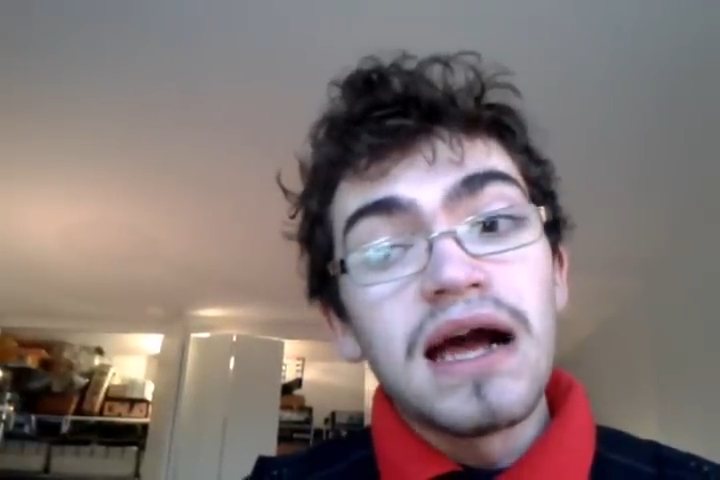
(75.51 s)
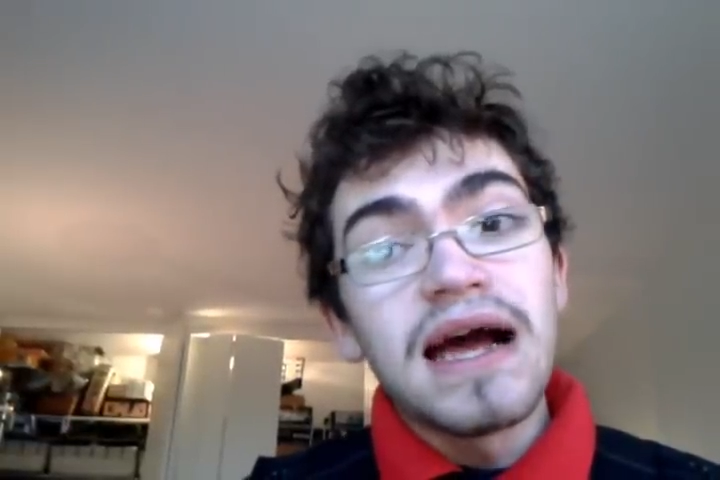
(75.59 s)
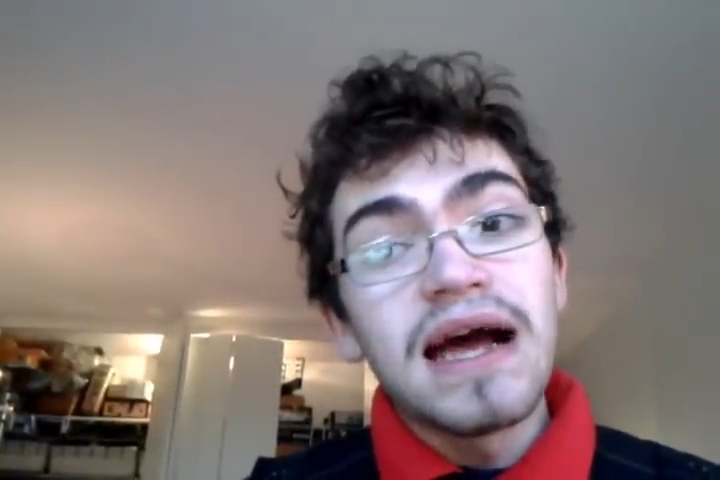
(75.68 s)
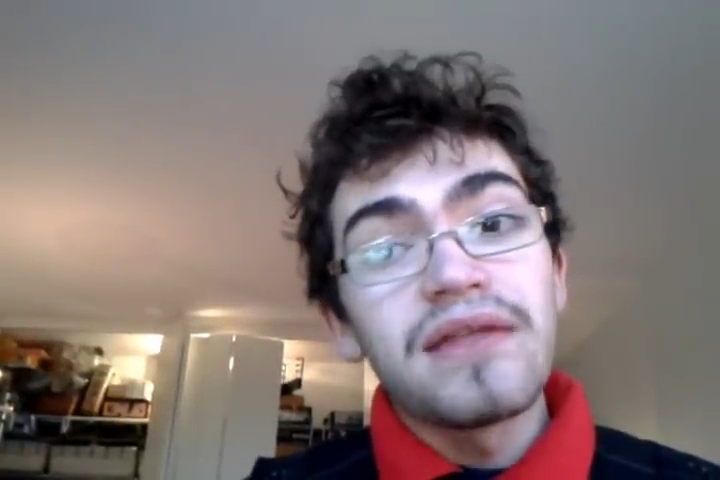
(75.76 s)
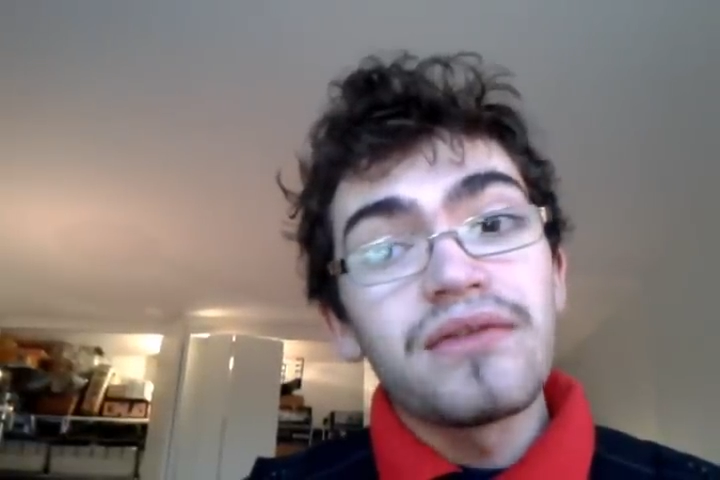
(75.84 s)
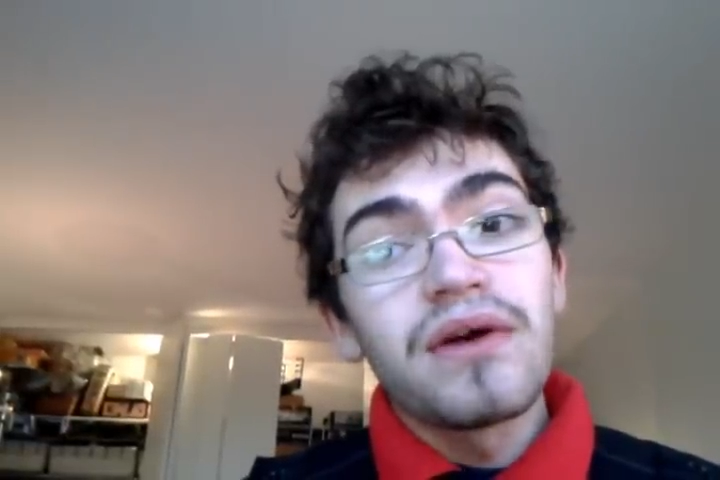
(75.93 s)

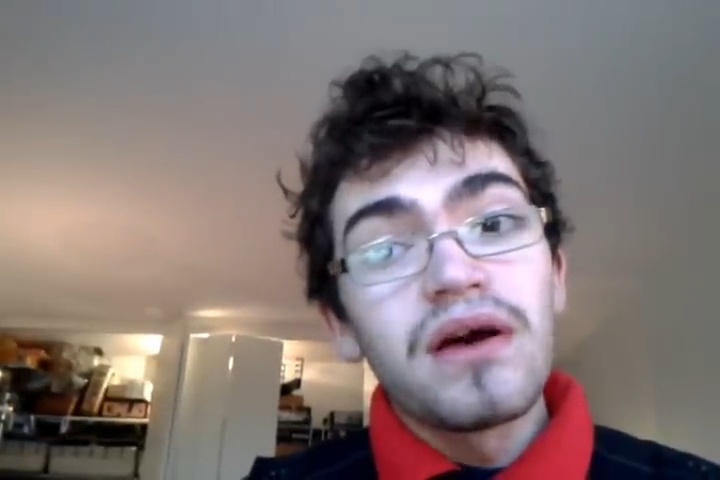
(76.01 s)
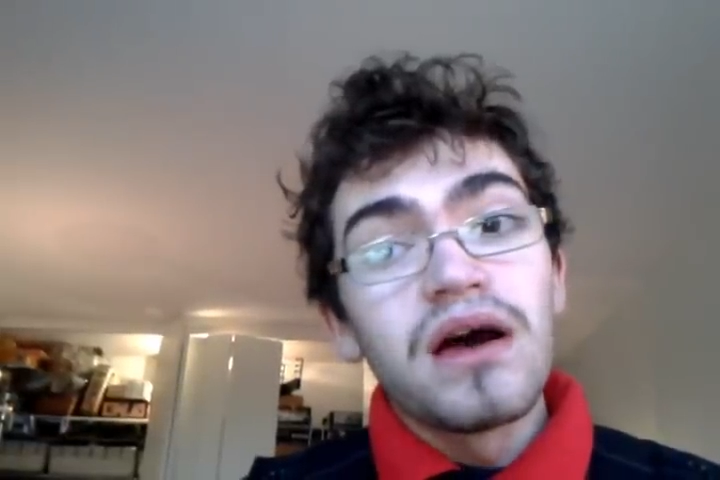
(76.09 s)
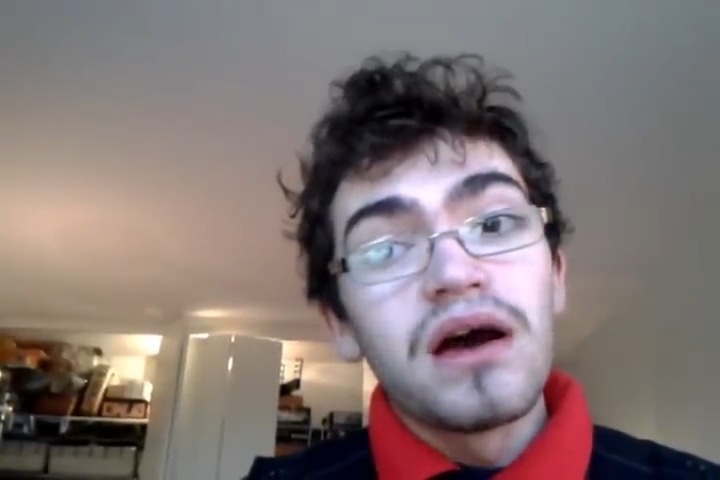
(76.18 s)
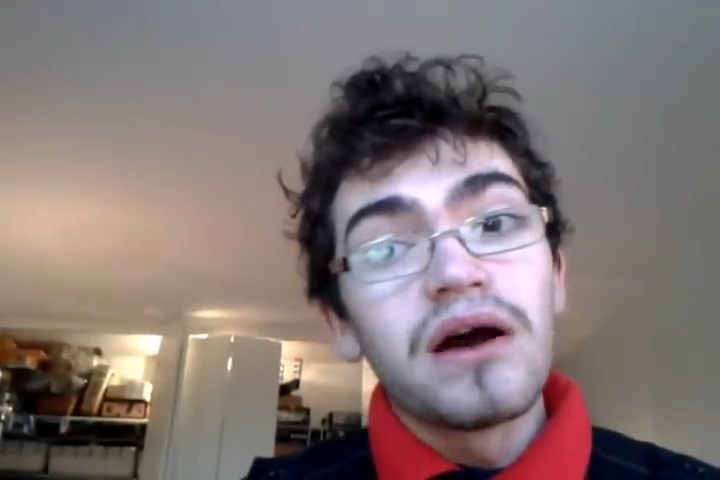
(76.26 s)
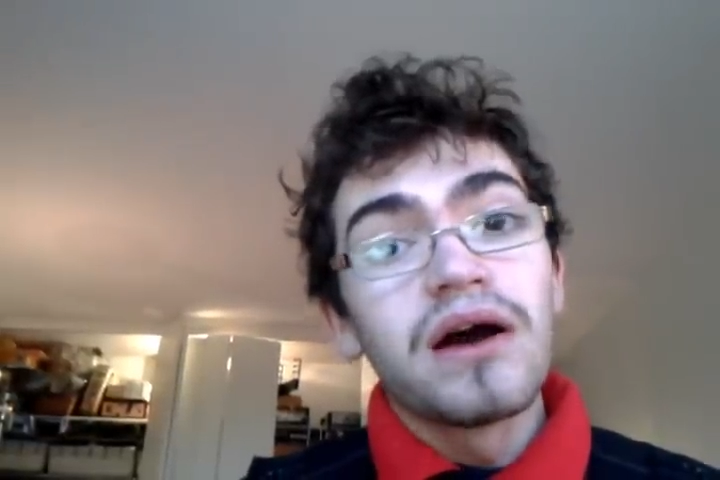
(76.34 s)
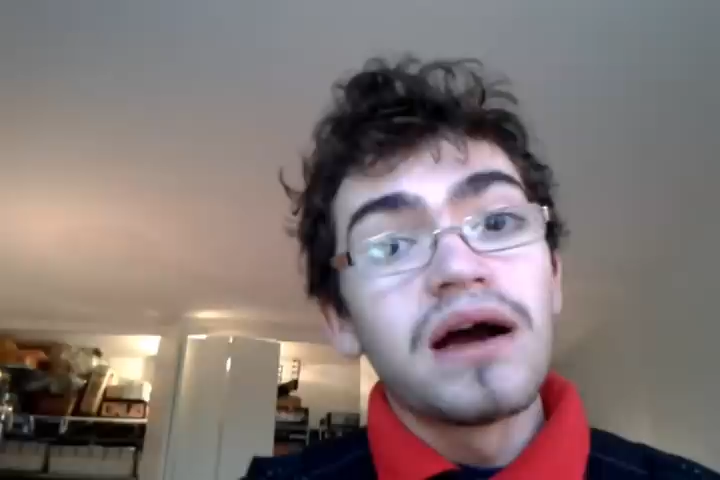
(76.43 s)
And
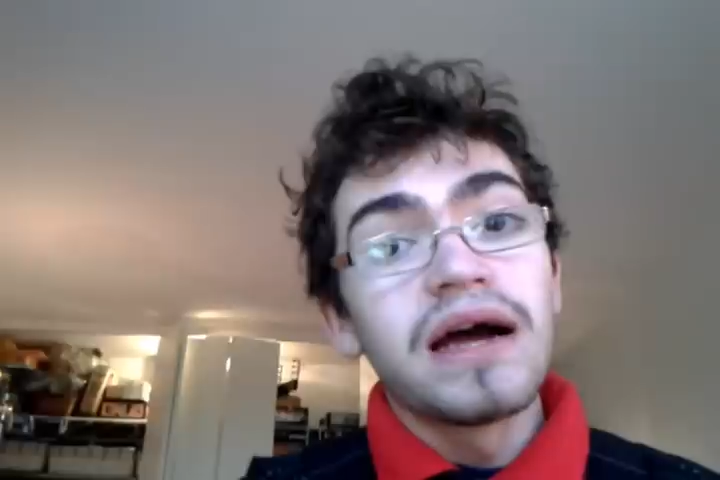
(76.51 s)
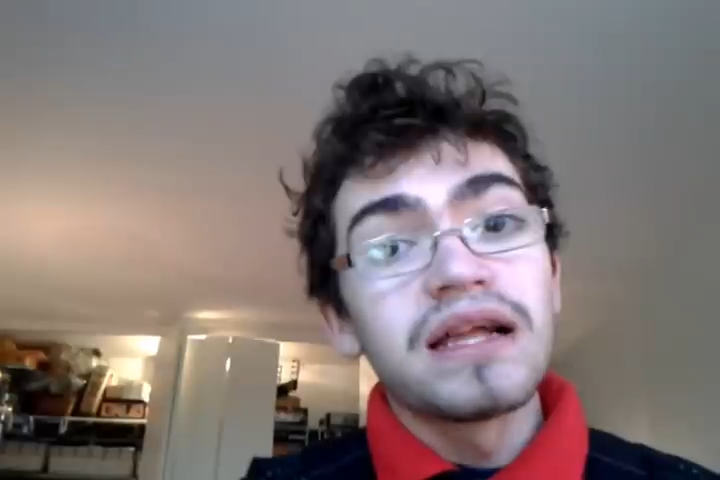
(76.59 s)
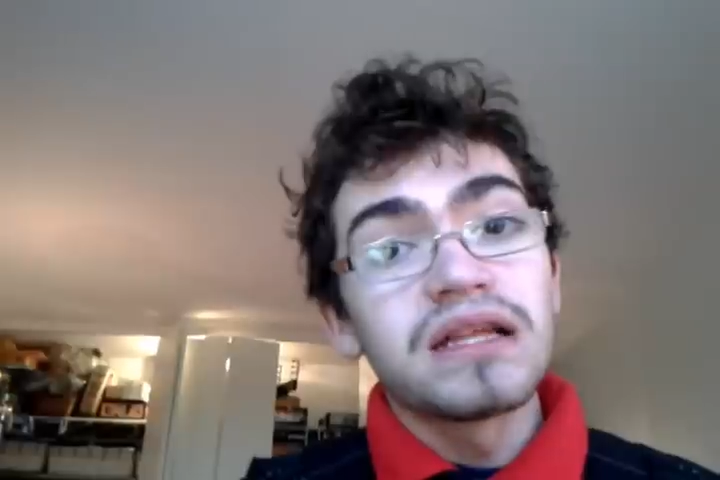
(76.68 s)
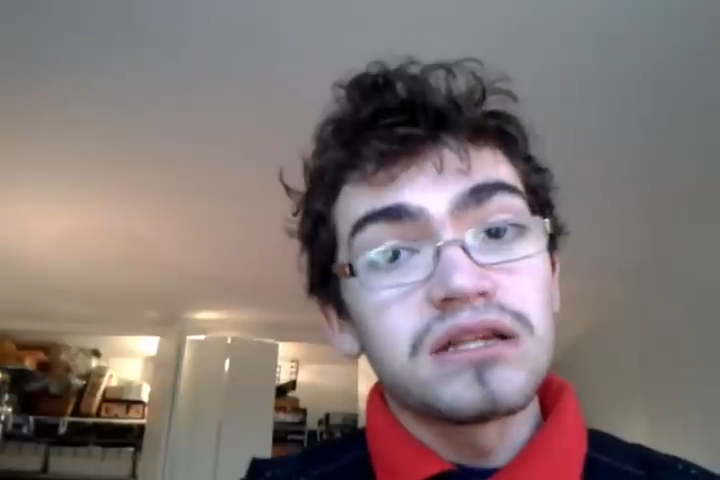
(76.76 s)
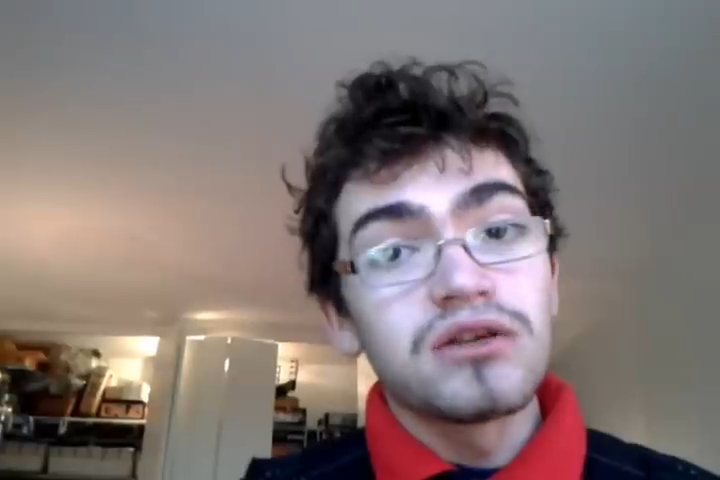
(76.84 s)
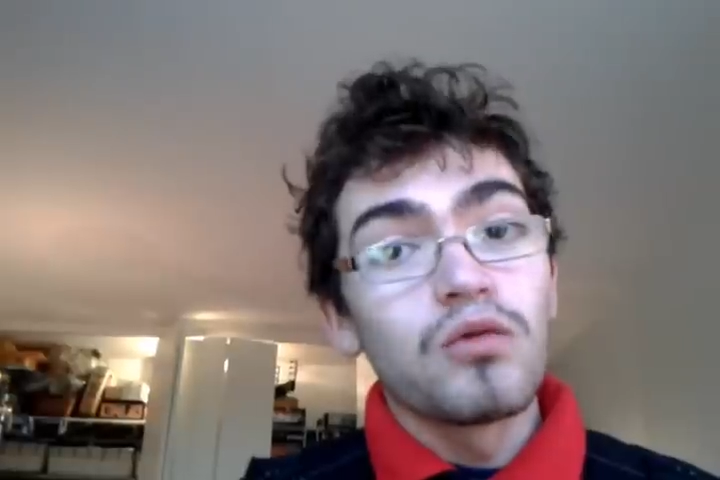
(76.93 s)

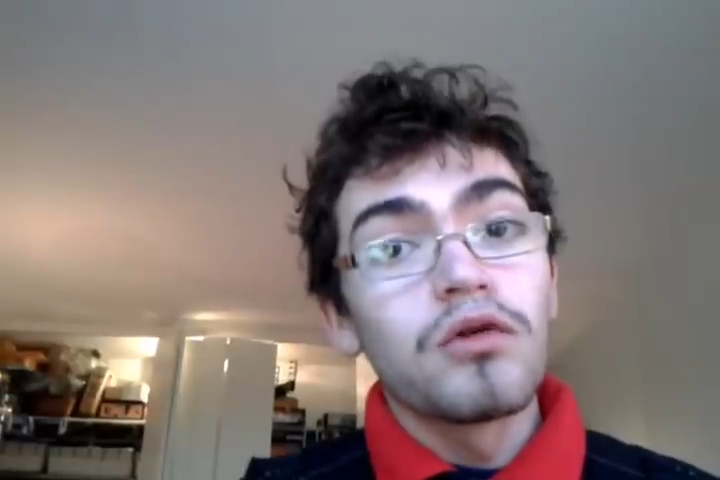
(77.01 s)
there